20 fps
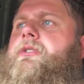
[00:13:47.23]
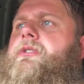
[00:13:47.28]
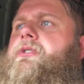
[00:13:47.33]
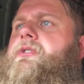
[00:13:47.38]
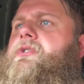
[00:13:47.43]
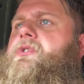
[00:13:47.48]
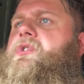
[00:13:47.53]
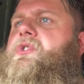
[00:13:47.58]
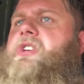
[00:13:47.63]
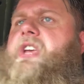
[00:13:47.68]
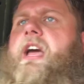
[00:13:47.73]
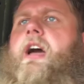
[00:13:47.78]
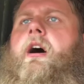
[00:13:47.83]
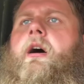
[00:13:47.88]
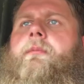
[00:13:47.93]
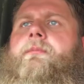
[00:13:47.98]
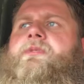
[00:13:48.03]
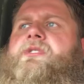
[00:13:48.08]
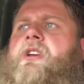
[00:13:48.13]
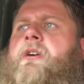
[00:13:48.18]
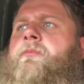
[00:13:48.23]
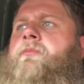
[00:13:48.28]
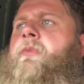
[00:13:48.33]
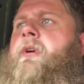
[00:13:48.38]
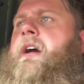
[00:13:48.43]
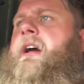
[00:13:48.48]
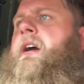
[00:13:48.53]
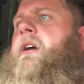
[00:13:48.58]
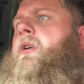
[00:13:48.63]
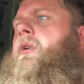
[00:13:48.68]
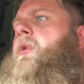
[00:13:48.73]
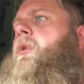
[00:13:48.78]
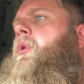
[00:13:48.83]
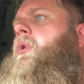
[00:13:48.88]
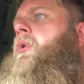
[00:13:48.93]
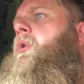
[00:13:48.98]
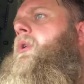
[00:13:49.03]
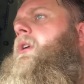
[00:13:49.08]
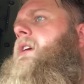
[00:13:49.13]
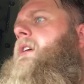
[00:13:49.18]
sit up somewhere,
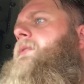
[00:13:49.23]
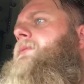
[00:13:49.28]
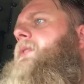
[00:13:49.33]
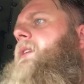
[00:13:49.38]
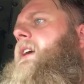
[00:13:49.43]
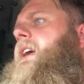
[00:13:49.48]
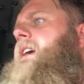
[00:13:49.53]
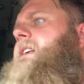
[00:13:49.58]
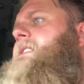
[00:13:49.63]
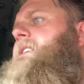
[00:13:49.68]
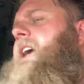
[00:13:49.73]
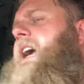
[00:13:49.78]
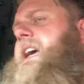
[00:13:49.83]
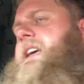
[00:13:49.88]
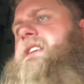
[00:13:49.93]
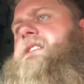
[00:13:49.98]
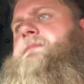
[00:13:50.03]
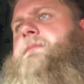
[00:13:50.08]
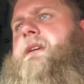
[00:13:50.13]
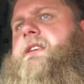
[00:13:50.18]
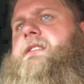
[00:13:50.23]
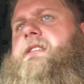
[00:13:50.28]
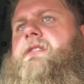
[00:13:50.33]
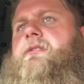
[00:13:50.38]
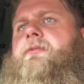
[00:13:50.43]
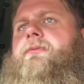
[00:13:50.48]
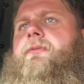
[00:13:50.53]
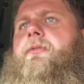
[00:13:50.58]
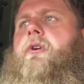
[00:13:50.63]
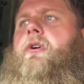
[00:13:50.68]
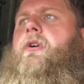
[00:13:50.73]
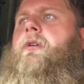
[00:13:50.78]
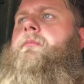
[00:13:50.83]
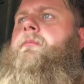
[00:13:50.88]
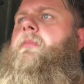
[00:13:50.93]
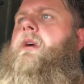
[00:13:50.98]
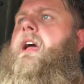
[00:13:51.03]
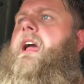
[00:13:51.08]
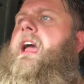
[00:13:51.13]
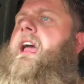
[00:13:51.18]
or if I get a text message
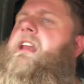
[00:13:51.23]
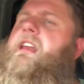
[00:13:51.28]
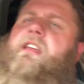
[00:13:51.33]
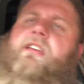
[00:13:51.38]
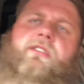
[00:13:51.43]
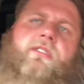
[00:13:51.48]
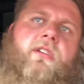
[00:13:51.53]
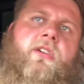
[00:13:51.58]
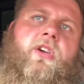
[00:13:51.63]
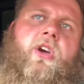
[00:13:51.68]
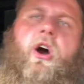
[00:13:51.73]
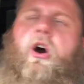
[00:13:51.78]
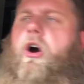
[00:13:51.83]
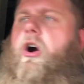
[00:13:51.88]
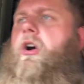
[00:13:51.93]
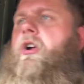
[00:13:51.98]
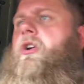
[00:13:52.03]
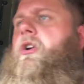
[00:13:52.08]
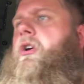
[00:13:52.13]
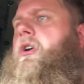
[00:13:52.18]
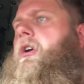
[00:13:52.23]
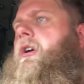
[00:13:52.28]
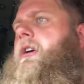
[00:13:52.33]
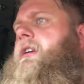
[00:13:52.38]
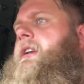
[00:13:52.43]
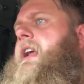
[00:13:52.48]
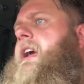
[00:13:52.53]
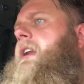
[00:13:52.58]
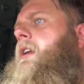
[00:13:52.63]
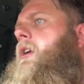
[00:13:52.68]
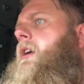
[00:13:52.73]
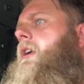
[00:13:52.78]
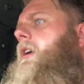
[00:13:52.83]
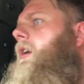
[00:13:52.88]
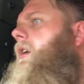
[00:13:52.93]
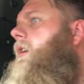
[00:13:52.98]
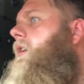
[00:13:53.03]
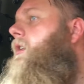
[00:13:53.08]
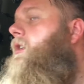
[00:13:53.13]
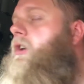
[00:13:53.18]
from any of the car lot and they're like,
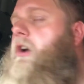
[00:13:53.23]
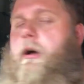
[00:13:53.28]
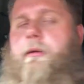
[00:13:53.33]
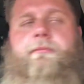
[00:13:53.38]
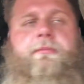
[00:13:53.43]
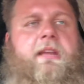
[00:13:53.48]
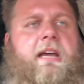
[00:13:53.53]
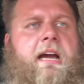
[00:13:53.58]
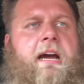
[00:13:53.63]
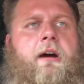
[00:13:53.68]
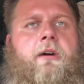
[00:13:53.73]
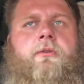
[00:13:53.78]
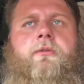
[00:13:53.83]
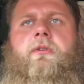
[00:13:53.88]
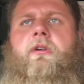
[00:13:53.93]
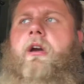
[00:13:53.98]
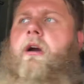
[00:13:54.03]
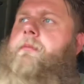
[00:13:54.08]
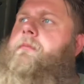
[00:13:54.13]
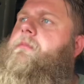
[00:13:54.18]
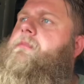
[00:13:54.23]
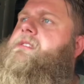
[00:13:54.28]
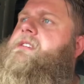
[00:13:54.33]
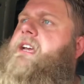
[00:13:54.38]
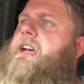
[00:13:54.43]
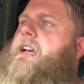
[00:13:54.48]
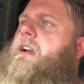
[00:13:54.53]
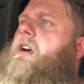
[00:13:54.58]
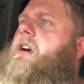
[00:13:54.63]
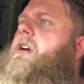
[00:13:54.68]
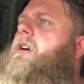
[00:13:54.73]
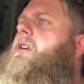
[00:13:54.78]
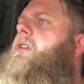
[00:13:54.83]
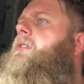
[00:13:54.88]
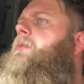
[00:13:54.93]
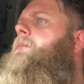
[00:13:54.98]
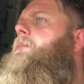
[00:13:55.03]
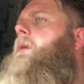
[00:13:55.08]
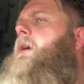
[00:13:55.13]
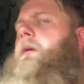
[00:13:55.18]
come down, come and say
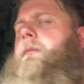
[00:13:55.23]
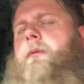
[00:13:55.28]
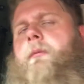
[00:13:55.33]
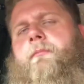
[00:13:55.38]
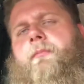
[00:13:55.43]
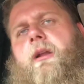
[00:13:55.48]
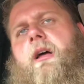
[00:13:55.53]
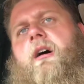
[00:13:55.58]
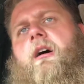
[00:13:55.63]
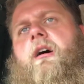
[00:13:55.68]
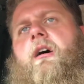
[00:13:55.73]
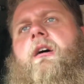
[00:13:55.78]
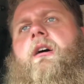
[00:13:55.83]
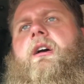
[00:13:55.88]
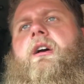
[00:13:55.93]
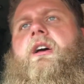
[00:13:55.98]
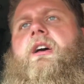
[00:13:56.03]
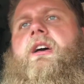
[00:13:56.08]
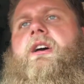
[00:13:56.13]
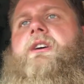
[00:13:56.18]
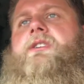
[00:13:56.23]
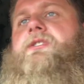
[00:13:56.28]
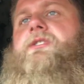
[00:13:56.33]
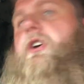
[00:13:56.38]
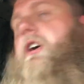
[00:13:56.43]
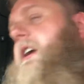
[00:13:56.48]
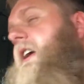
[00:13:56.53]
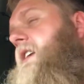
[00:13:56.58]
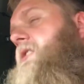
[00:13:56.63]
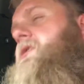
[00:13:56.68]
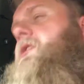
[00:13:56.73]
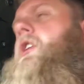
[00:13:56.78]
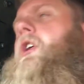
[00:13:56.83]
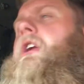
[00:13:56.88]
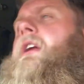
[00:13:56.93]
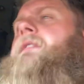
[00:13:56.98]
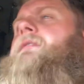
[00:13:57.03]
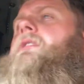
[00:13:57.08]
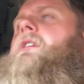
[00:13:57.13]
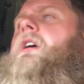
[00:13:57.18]
hello, blah blah blah, so I get to go and
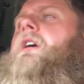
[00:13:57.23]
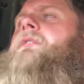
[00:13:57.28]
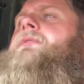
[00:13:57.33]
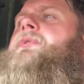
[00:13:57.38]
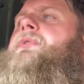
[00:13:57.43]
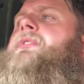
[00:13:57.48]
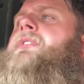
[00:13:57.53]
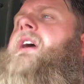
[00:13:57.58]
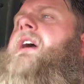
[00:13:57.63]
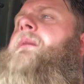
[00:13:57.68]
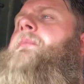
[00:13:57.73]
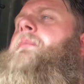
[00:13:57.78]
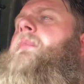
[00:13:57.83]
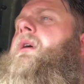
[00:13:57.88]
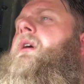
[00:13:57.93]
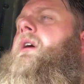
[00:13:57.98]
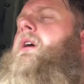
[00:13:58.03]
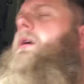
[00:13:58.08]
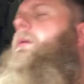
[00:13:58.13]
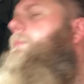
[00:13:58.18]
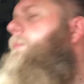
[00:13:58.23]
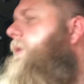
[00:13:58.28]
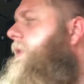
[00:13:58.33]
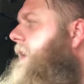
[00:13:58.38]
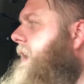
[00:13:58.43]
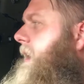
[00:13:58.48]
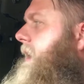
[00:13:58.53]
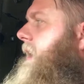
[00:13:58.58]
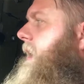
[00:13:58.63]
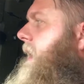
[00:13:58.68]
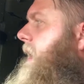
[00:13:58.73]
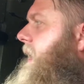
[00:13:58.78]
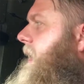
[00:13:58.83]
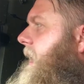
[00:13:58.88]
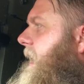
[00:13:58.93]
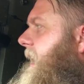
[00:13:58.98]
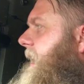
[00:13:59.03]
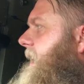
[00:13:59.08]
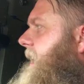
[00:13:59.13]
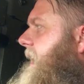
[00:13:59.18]
have a laugh with them. But then
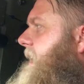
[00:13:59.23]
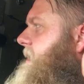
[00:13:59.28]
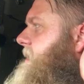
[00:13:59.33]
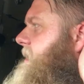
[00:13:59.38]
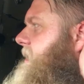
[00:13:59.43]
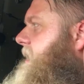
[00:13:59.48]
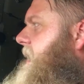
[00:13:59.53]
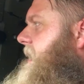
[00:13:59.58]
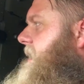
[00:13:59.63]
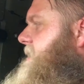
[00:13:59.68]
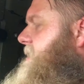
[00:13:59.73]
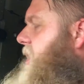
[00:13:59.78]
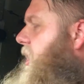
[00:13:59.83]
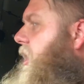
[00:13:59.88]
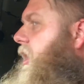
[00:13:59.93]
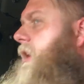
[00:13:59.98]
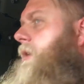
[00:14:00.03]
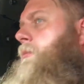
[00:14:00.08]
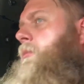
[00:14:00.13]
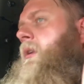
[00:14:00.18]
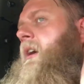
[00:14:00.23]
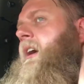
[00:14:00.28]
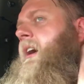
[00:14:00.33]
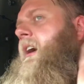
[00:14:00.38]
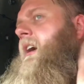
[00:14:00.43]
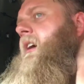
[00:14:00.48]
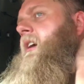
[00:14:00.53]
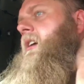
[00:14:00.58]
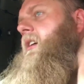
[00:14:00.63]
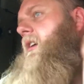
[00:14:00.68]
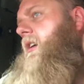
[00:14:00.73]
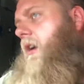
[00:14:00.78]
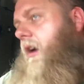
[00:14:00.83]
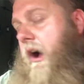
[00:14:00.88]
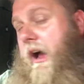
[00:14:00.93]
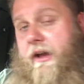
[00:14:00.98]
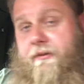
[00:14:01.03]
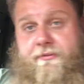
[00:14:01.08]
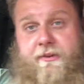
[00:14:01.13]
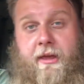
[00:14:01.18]
it gets to that time where I
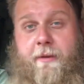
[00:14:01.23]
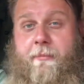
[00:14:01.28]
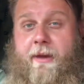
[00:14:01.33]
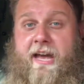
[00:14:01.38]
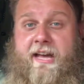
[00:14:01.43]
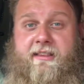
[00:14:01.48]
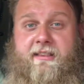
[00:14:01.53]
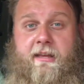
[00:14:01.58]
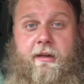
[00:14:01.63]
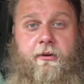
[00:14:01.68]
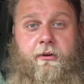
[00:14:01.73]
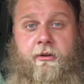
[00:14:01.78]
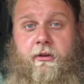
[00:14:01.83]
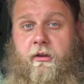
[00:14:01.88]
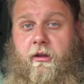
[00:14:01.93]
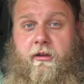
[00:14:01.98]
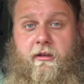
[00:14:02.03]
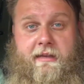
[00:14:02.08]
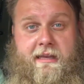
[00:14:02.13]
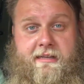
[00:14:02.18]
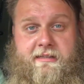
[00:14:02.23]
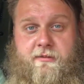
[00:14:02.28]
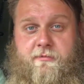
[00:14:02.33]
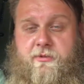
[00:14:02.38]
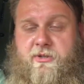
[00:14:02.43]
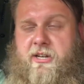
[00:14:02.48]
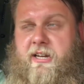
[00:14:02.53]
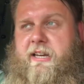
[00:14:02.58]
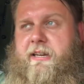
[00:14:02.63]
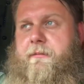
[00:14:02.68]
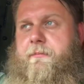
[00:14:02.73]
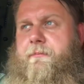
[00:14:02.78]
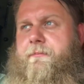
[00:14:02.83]
have to get my head down and get some sleep,